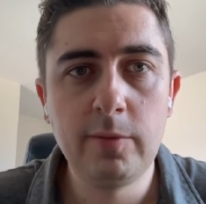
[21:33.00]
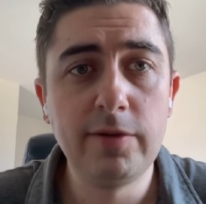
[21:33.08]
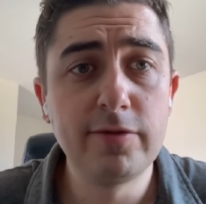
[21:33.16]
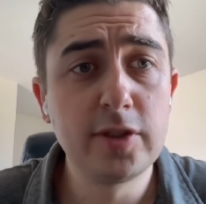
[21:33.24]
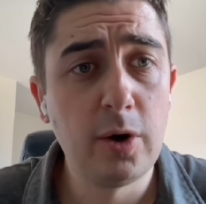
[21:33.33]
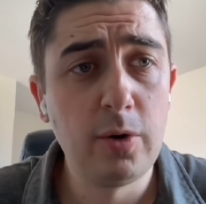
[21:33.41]

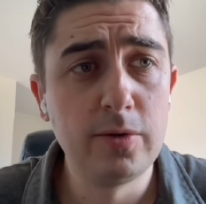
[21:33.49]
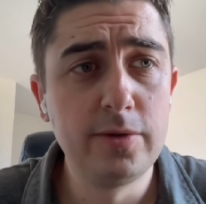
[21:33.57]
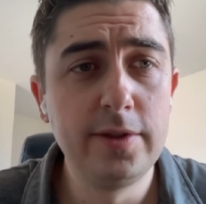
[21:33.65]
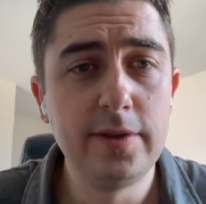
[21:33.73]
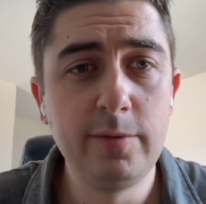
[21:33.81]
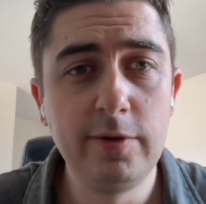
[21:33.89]
we've
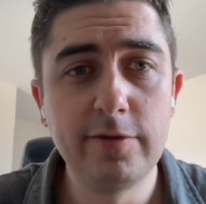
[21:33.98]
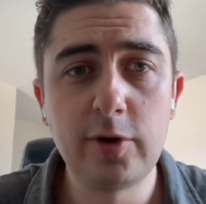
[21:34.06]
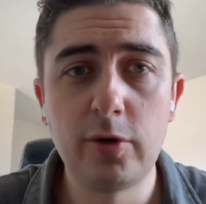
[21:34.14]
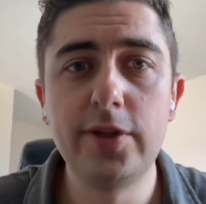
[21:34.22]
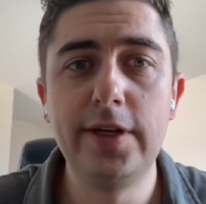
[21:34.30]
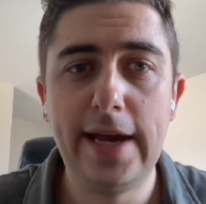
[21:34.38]
told
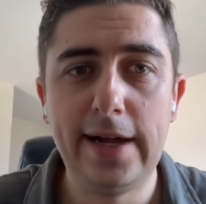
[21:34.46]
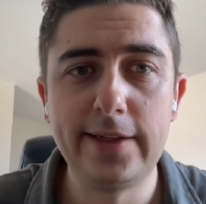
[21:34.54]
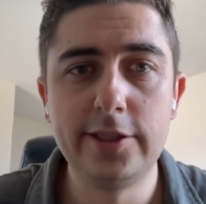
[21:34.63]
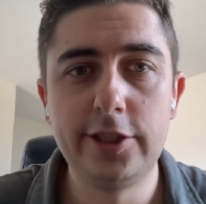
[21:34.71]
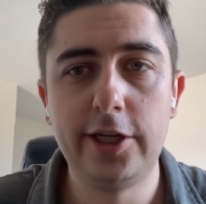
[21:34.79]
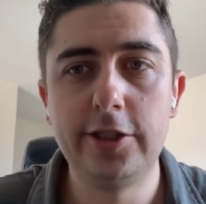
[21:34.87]
the
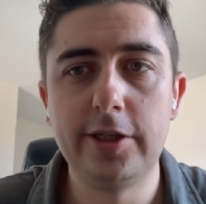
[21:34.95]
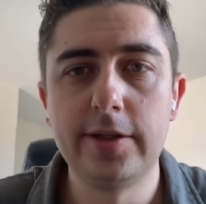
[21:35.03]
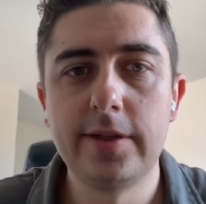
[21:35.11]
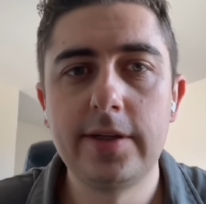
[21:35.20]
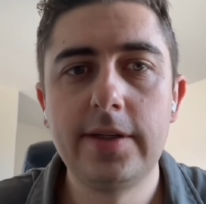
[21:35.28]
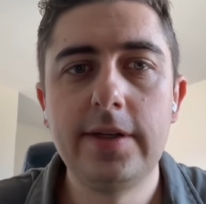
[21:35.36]
knowledge
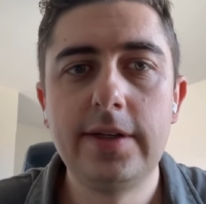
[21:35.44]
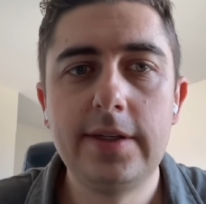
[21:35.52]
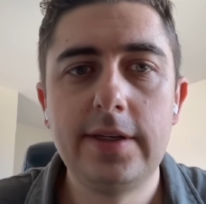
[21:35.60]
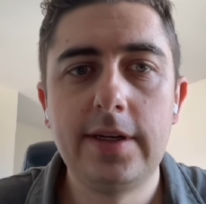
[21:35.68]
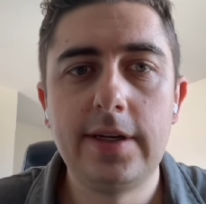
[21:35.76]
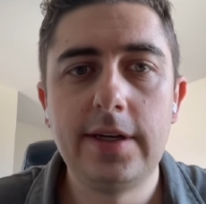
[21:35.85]
agent
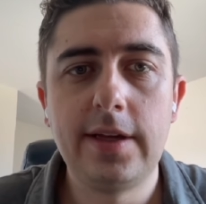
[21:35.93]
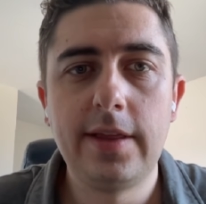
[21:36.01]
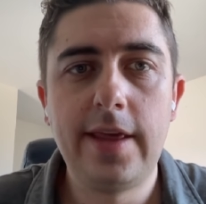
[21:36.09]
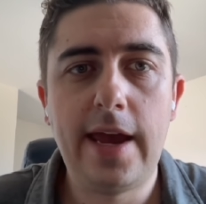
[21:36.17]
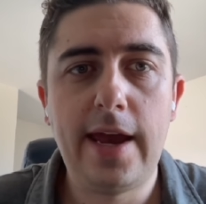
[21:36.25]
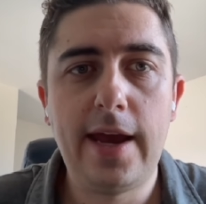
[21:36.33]

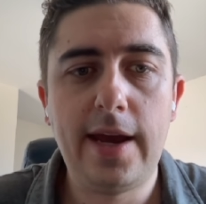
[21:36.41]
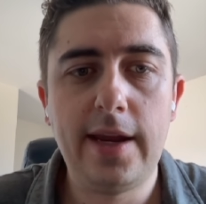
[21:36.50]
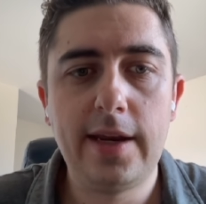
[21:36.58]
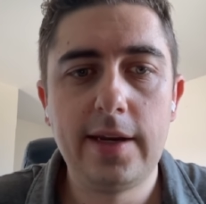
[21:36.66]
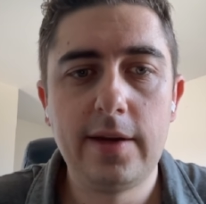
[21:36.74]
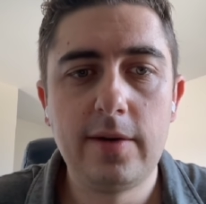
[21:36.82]

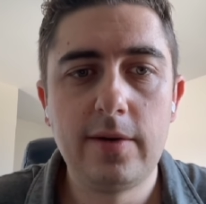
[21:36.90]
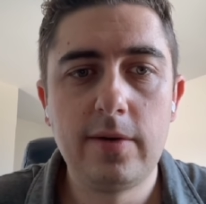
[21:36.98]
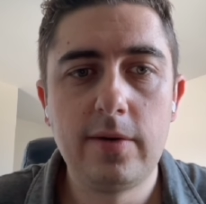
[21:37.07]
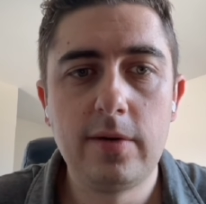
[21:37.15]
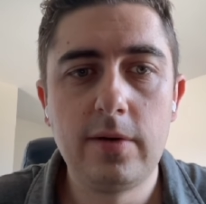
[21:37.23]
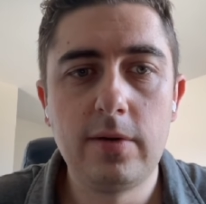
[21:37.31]
that
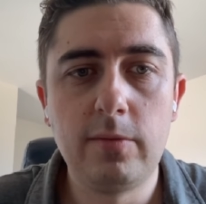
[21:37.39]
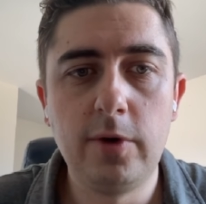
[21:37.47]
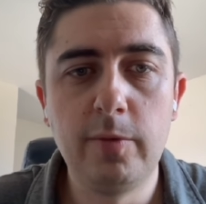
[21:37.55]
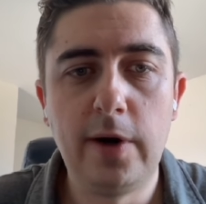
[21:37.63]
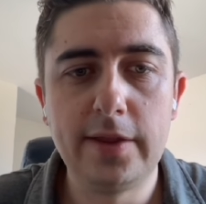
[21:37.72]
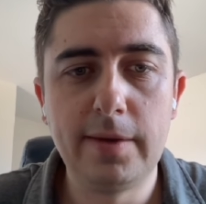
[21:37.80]

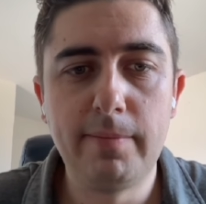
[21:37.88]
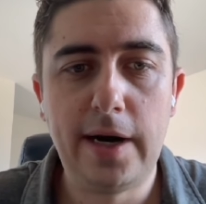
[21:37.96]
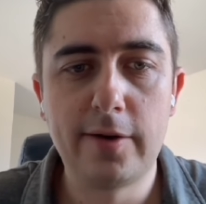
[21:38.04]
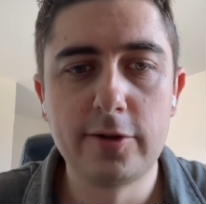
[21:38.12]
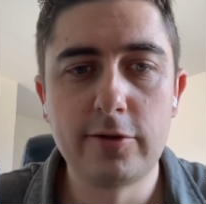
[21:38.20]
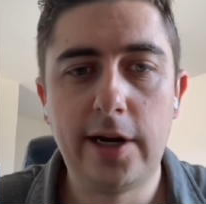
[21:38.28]
we want the
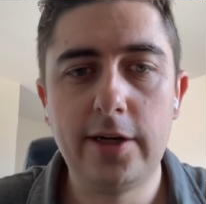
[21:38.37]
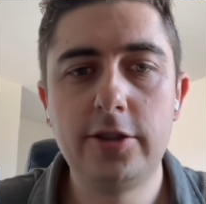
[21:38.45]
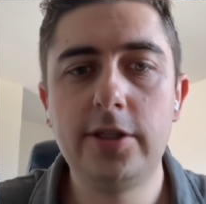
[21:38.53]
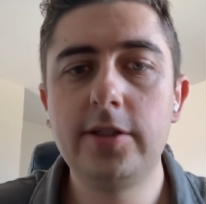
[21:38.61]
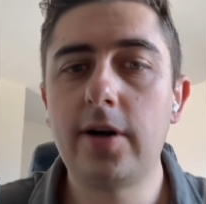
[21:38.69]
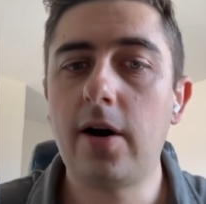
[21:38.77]
model
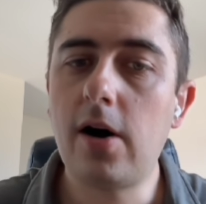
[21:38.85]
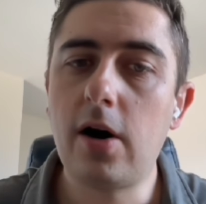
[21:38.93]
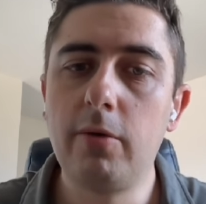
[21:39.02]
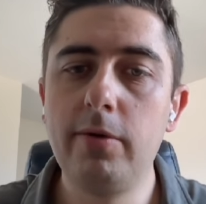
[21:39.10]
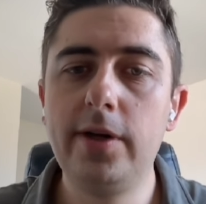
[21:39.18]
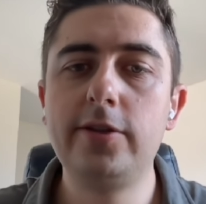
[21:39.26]
strategy to
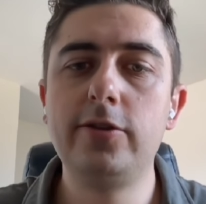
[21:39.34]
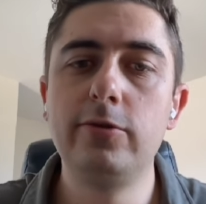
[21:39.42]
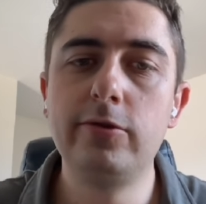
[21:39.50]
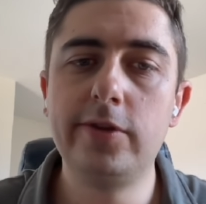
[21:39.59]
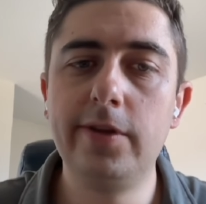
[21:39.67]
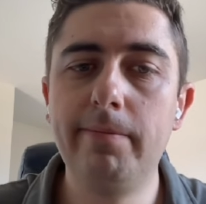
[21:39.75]
always
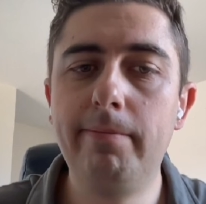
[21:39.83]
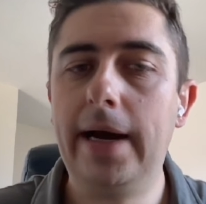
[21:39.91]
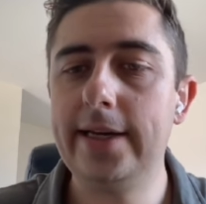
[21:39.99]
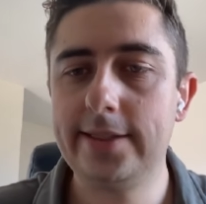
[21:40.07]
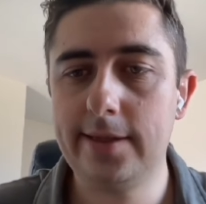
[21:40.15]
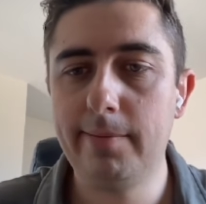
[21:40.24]
use the
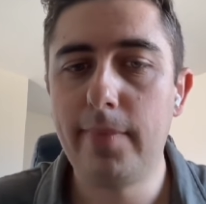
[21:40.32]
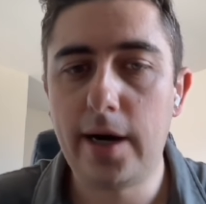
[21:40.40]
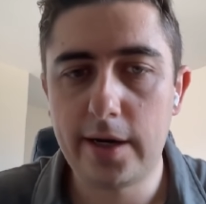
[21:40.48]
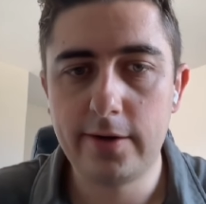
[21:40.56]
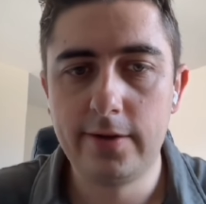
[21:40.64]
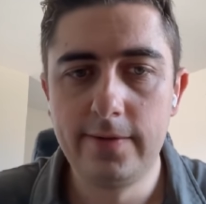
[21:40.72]
best
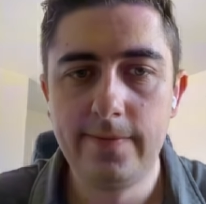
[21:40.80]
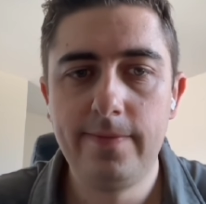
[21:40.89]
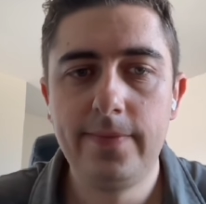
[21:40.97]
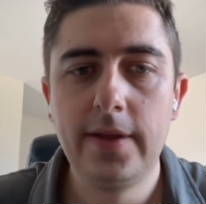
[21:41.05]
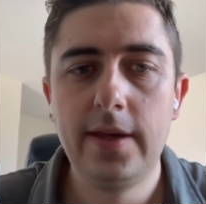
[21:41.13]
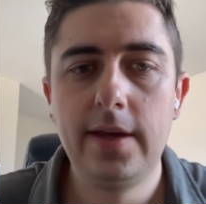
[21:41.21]
model.
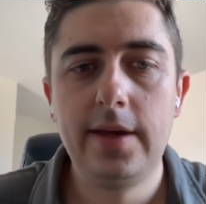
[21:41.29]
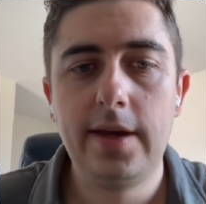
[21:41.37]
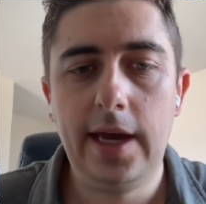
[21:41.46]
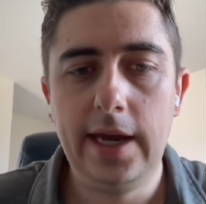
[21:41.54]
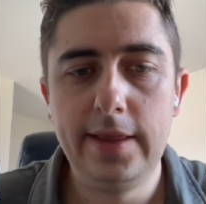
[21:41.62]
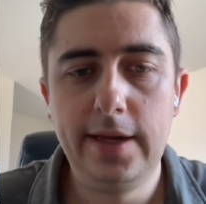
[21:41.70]

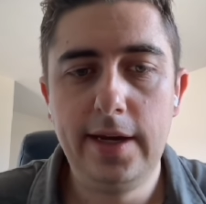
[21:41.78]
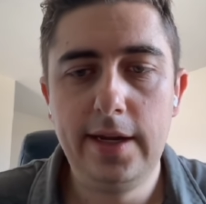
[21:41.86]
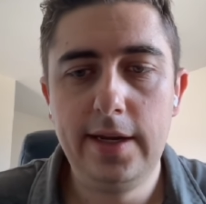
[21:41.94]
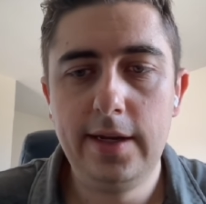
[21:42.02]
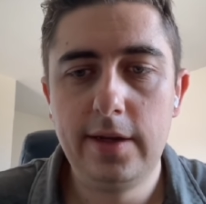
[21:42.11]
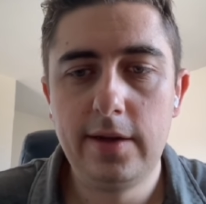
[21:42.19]
And
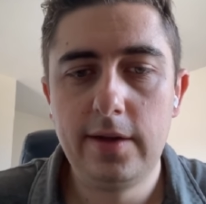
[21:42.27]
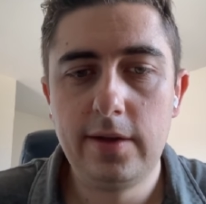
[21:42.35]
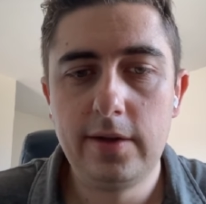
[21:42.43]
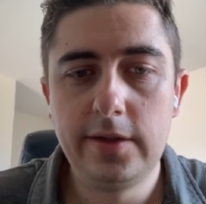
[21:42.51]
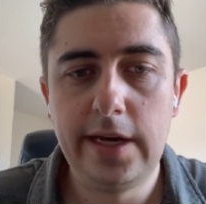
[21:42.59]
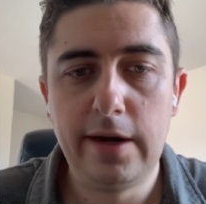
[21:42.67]
then
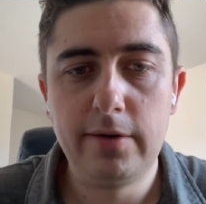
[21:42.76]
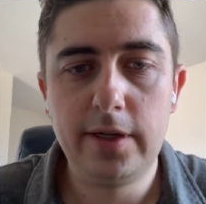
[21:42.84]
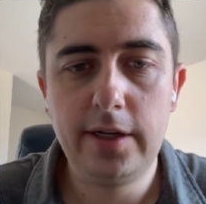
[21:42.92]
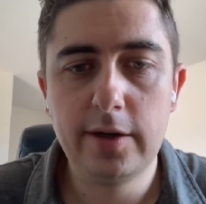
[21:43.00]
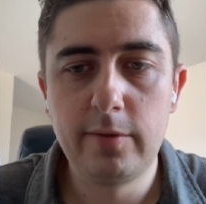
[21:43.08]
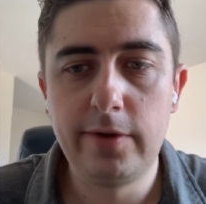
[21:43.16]
down
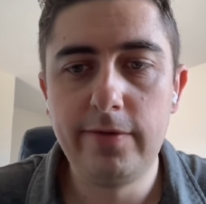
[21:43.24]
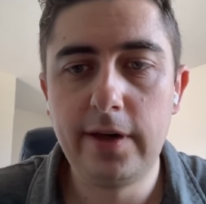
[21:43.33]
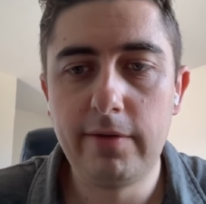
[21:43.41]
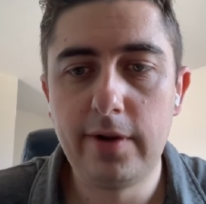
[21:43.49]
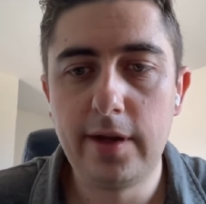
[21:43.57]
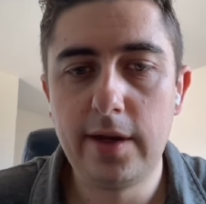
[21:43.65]
here, we've
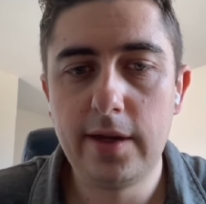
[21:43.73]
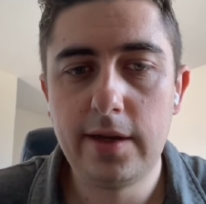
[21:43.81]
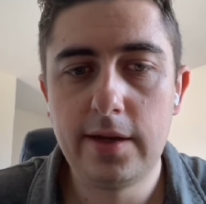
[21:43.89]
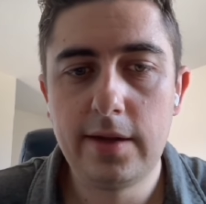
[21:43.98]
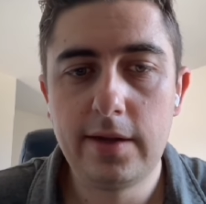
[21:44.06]
given it